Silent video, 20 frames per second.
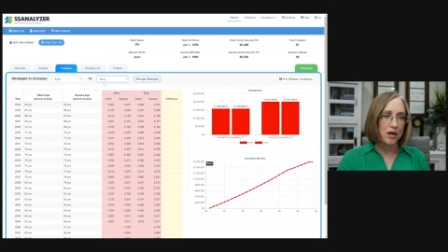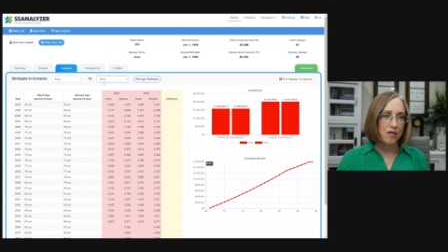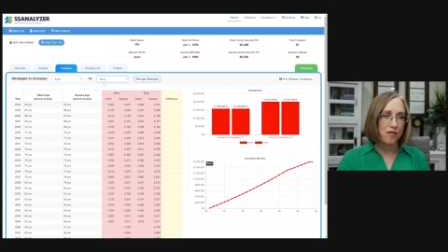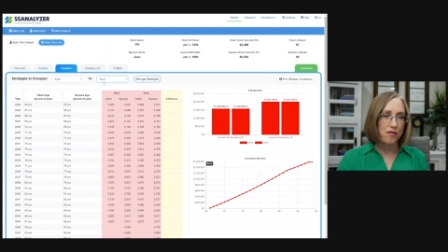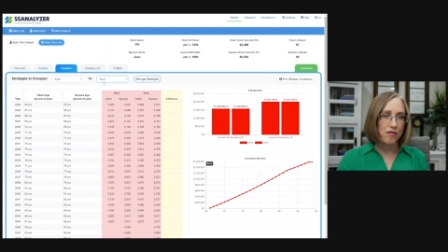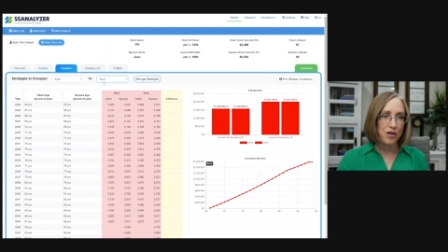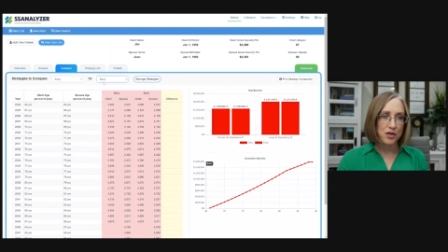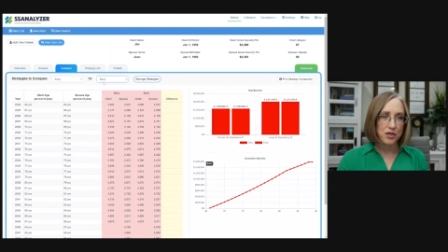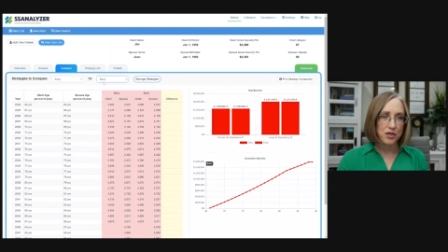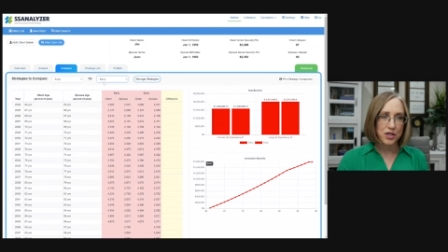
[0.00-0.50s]

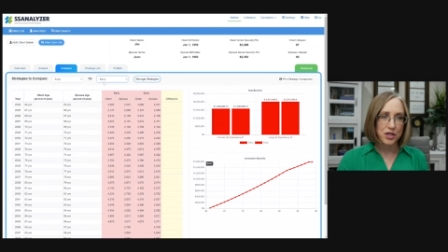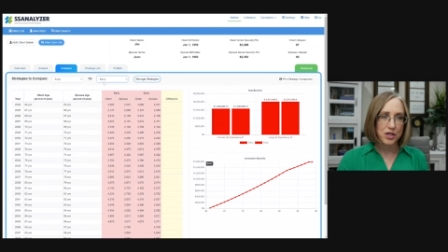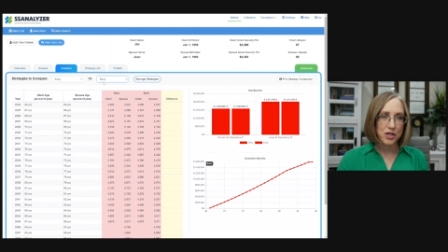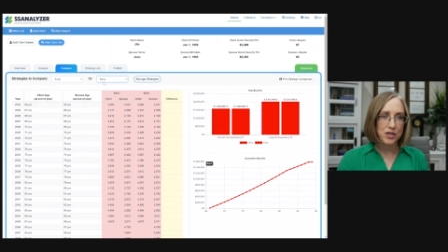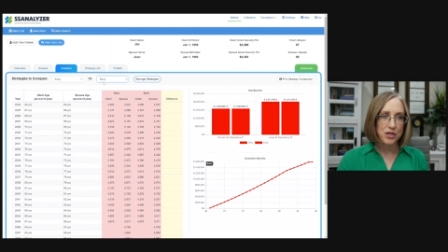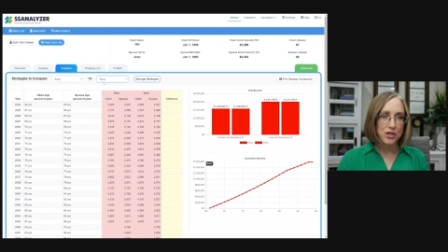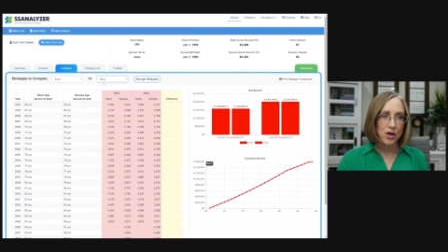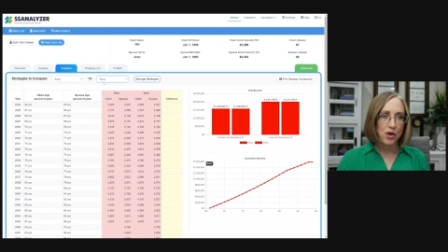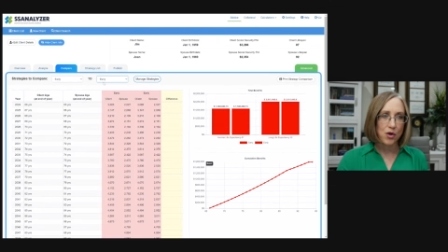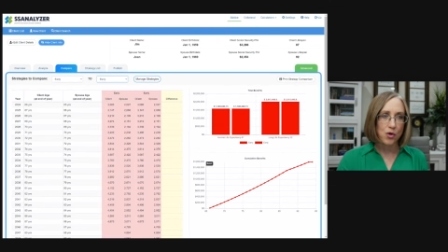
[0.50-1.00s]

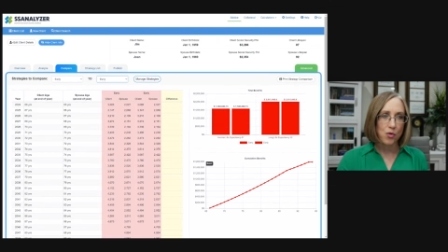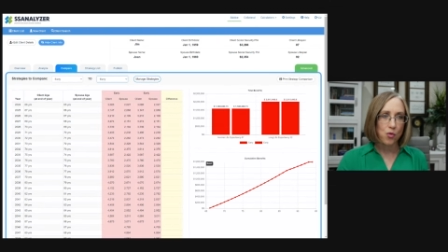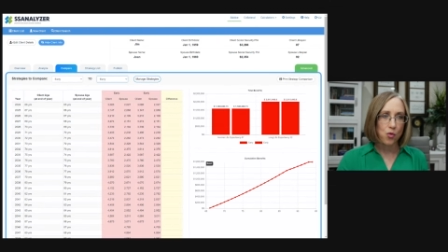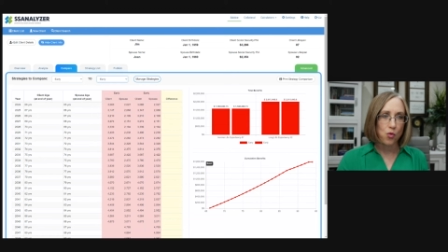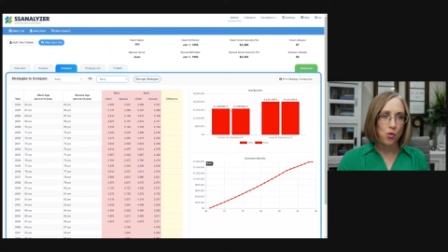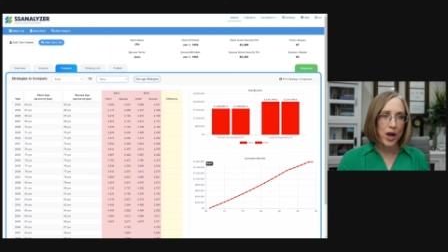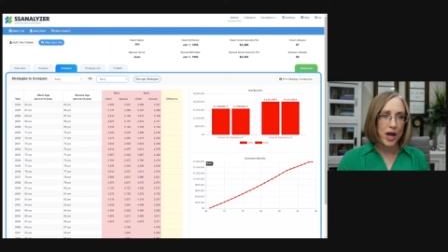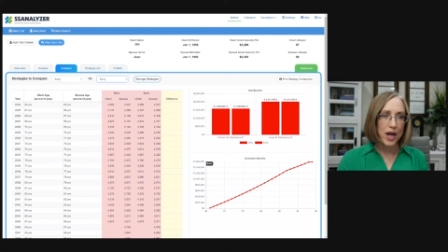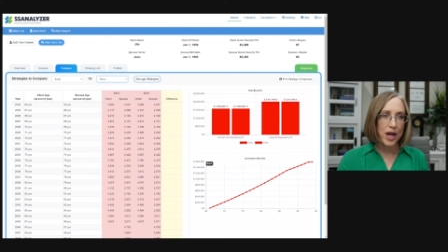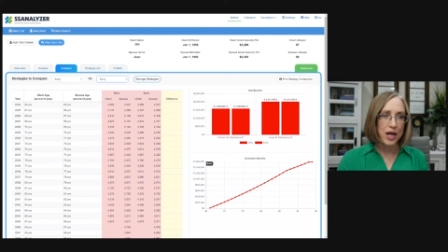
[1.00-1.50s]
versus
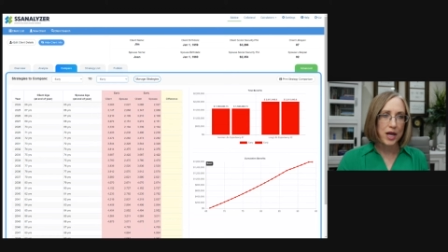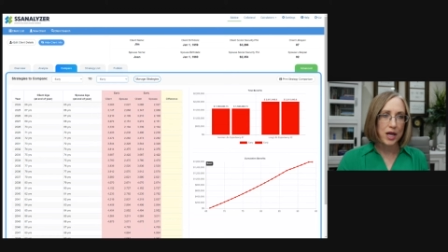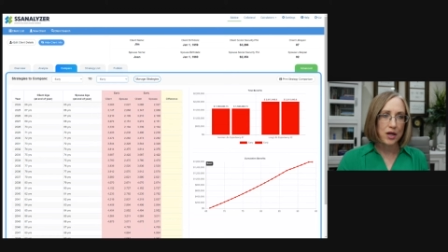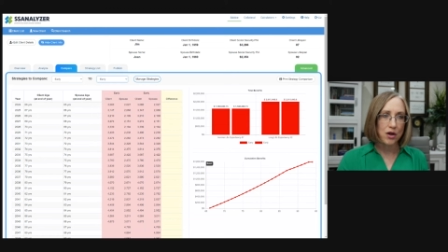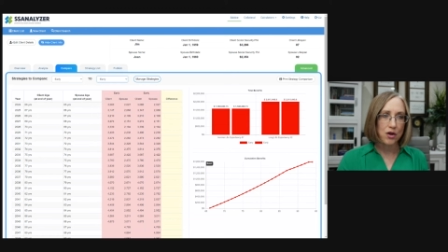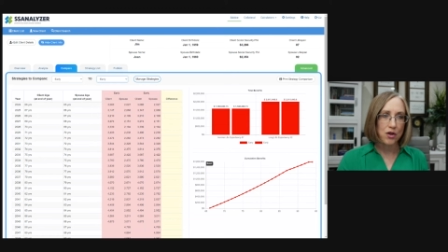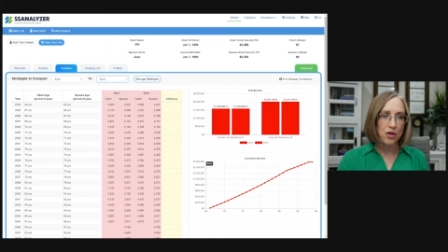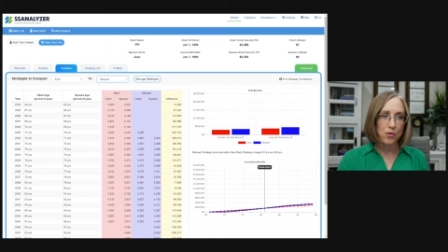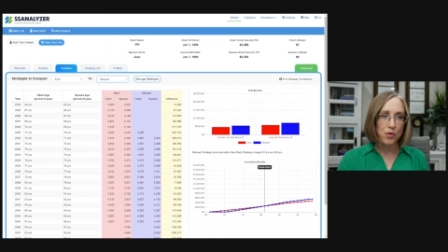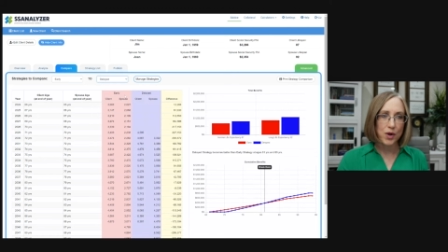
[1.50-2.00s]
waiting
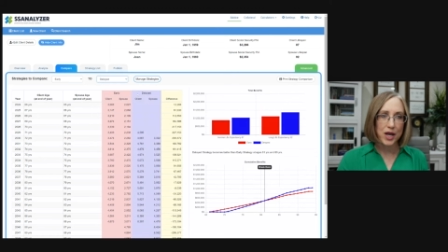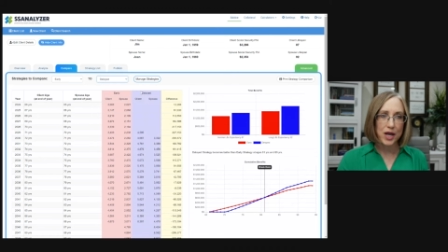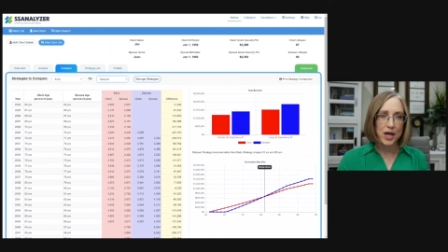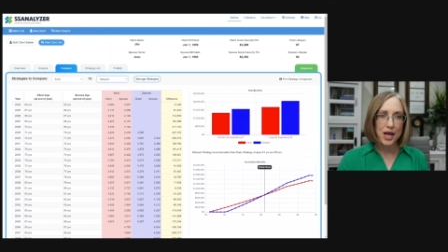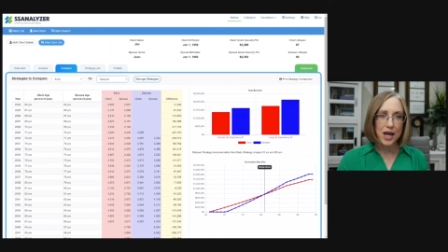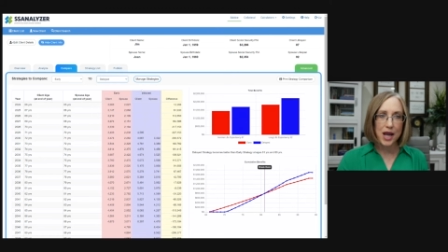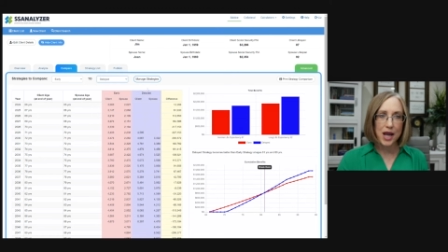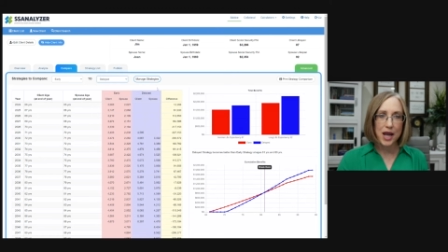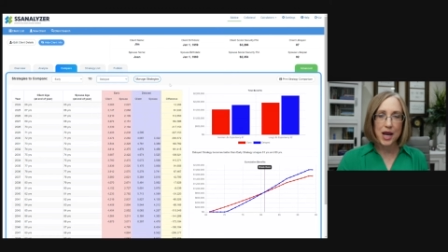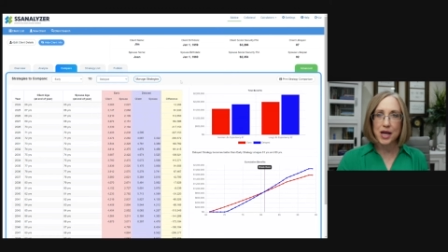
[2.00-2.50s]
all the way to
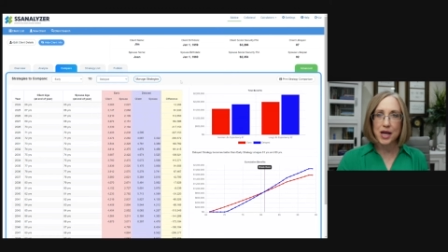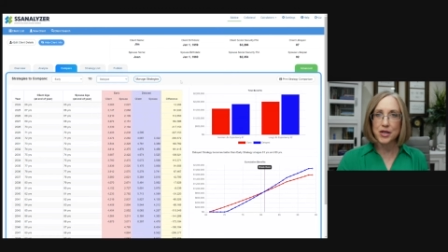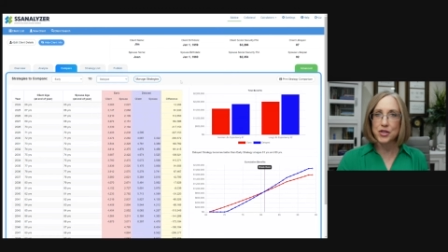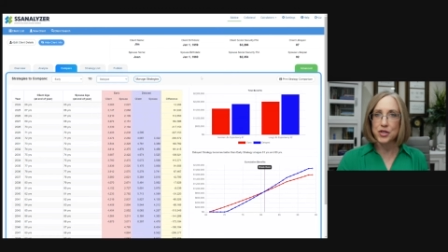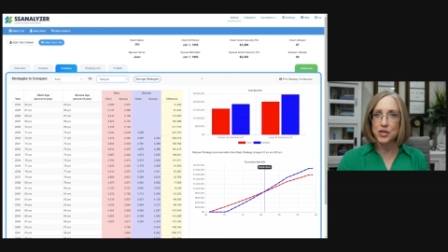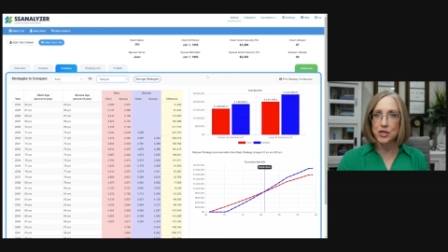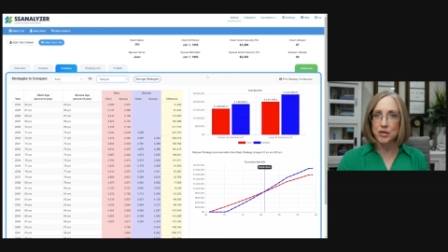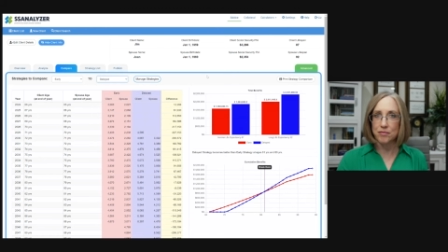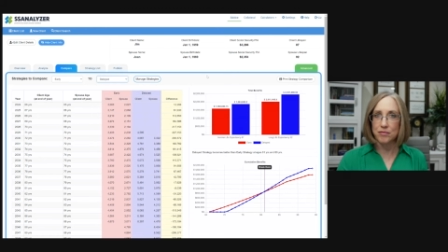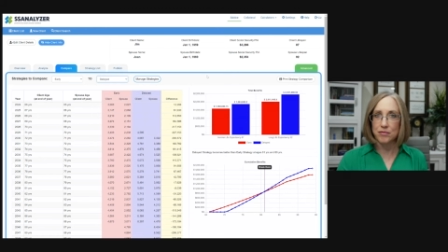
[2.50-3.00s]

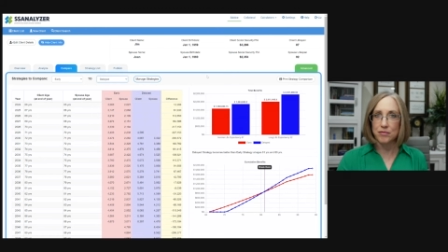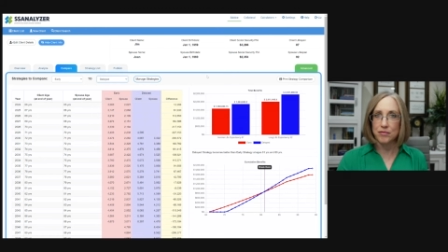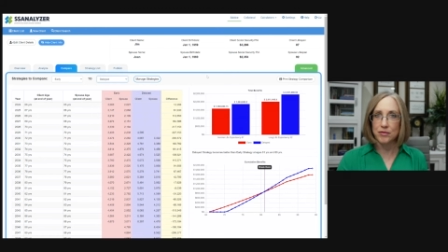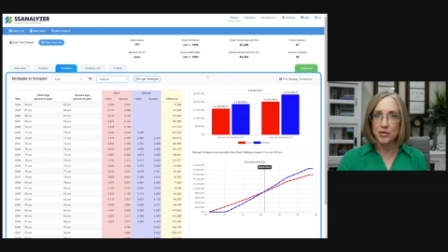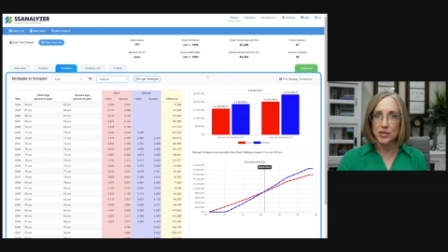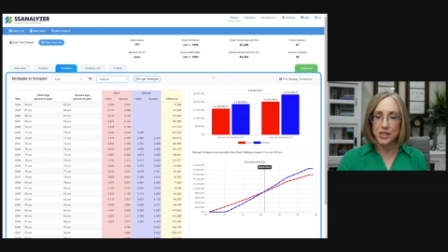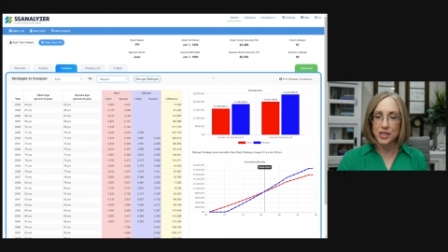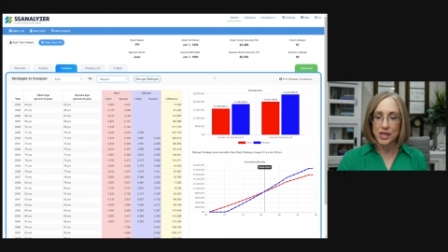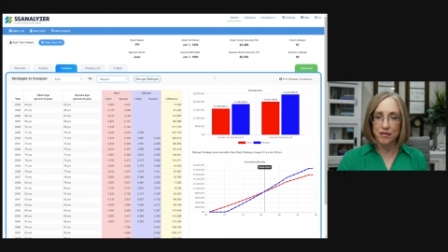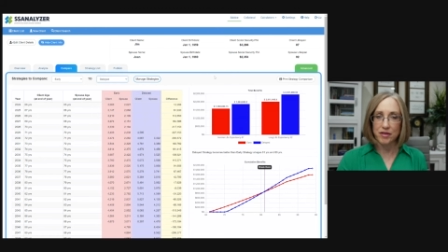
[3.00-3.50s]
age
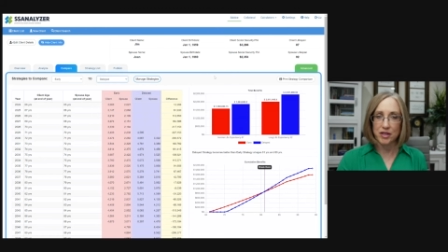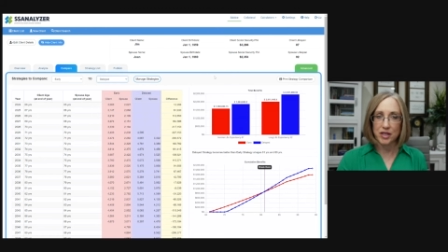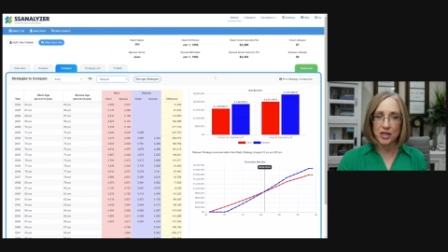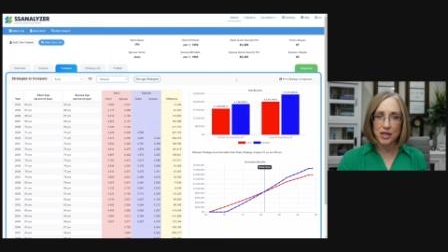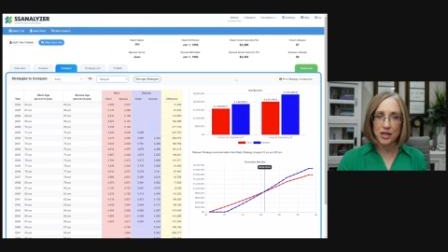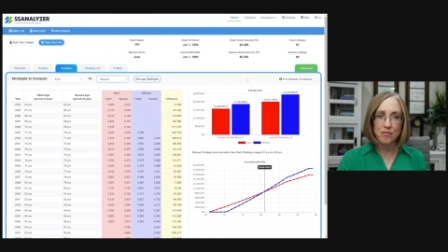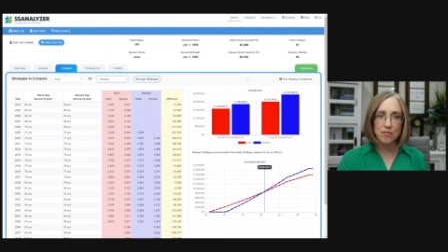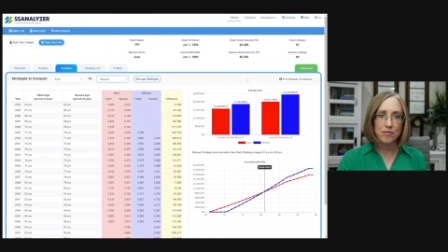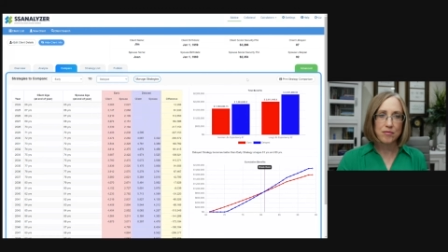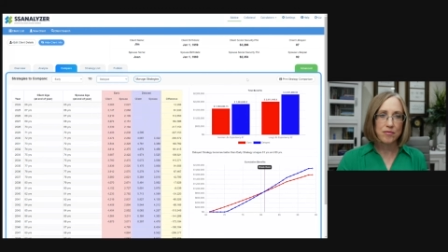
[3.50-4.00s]
seventy.